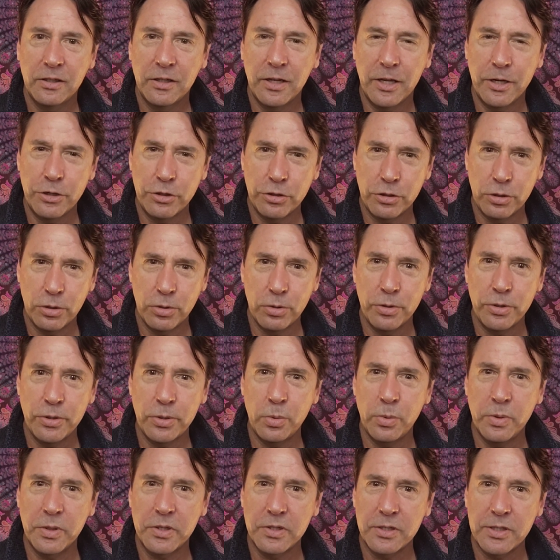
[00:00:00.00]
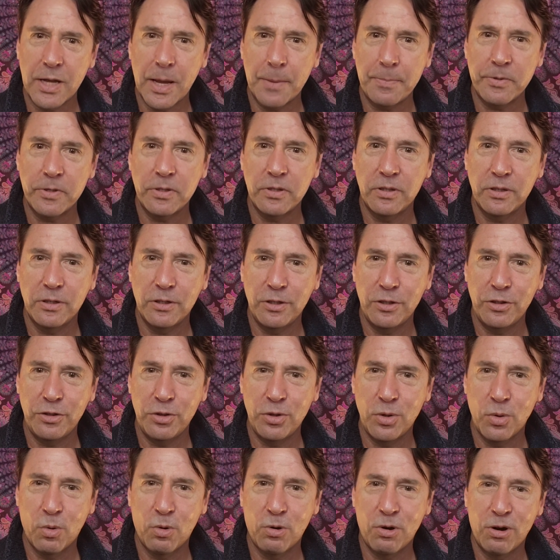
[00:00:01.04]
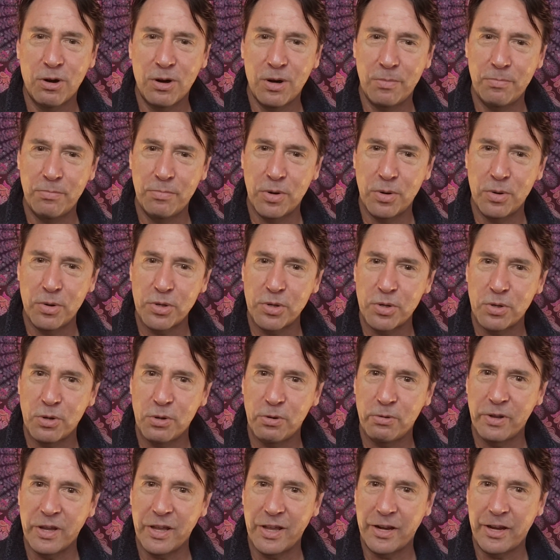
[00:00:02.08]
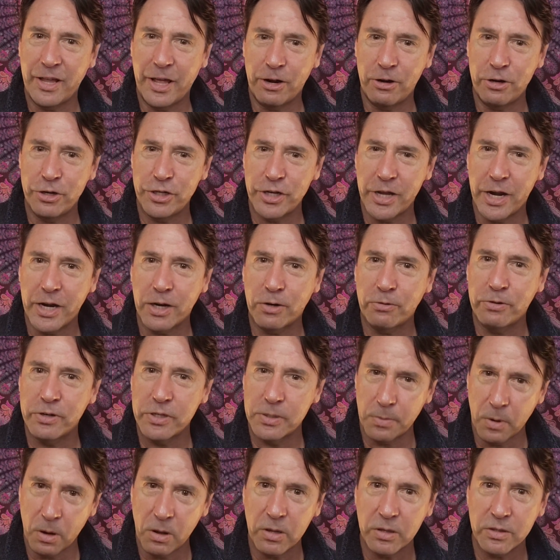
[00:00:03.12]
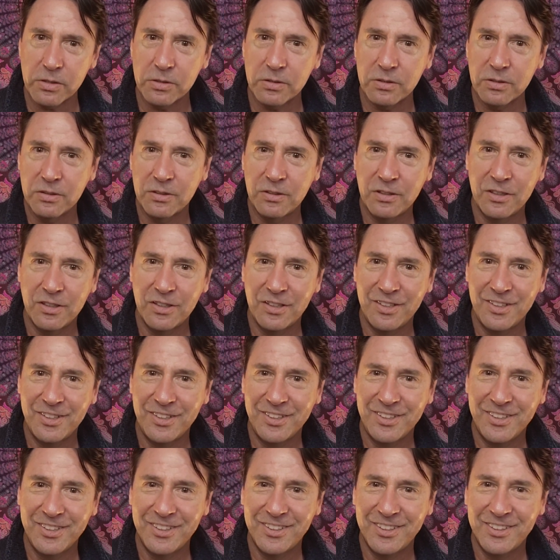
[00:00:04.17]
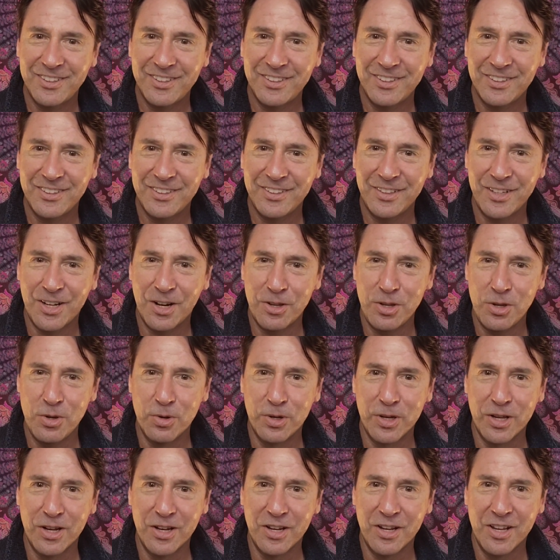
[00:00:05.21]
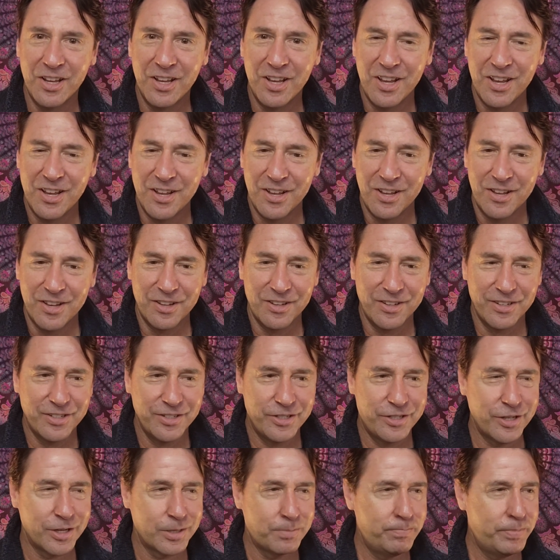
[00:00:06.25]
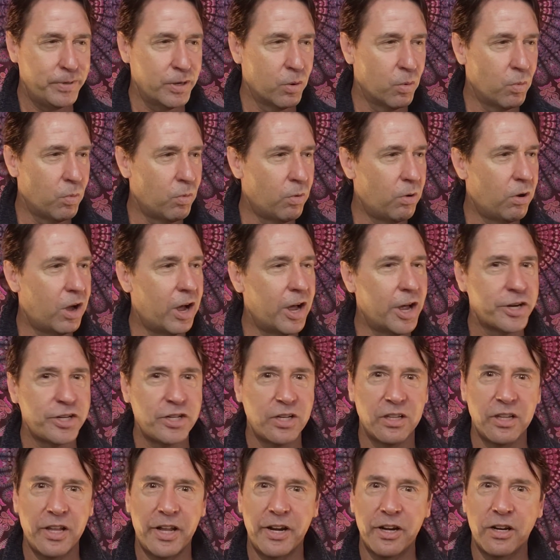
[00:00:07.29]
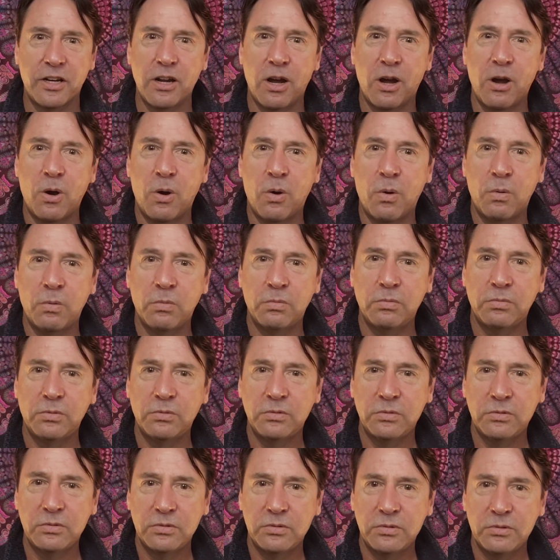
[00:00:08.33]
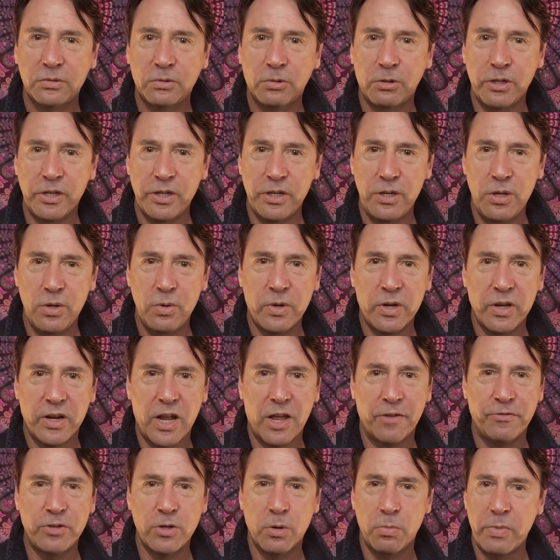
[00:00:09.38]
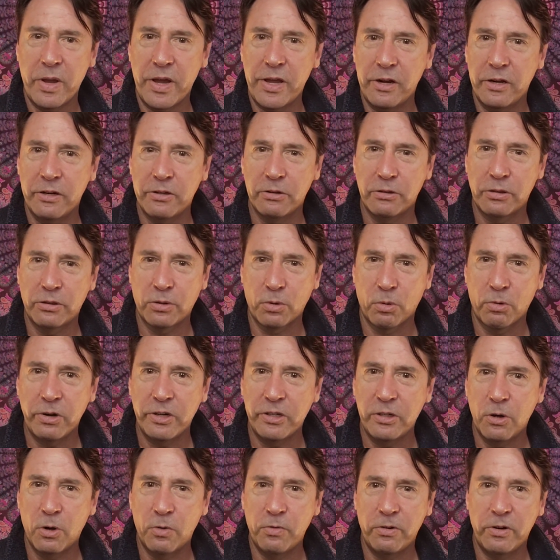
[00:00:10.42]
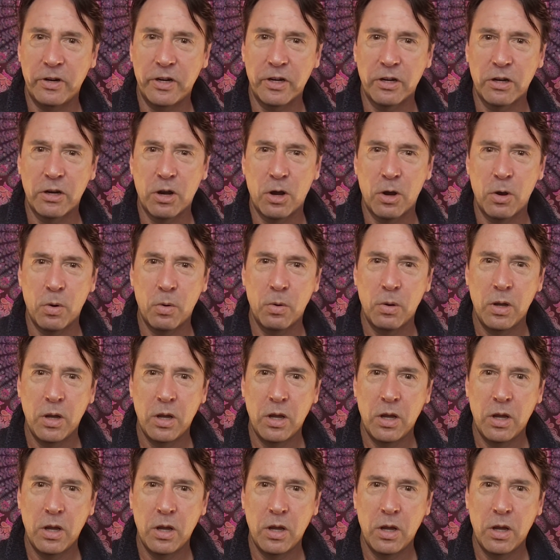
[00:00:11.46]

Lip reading: And choose to accept your emotional and energetic response. You can just be awash and let it go. Or you can have domain and authority over it and go,